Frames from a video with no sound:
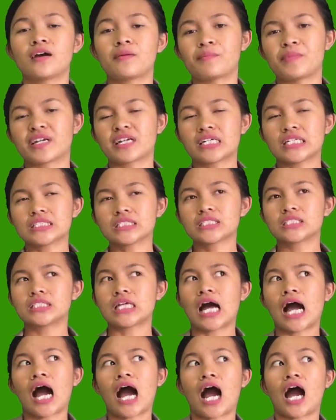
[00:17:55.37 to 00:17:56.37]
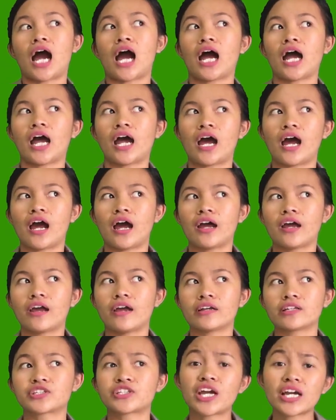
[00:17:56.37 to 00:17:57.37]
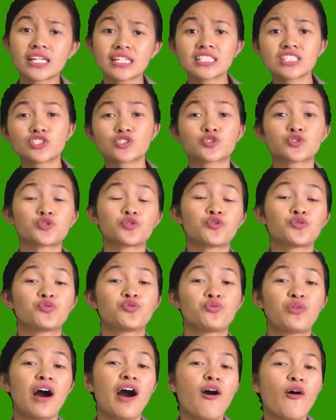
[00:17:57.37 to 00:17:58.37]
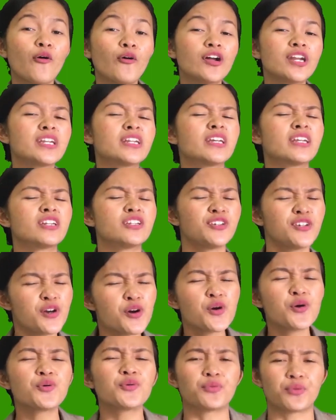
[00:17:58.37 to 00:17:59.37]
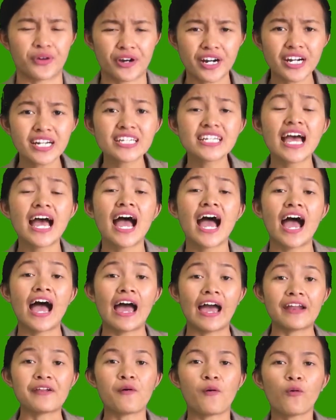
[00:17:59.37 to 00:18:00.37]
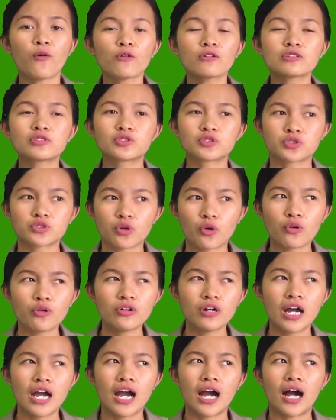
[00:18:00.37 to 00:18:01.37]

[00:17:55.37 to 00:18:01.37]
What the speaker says: because I chance to find the new word and also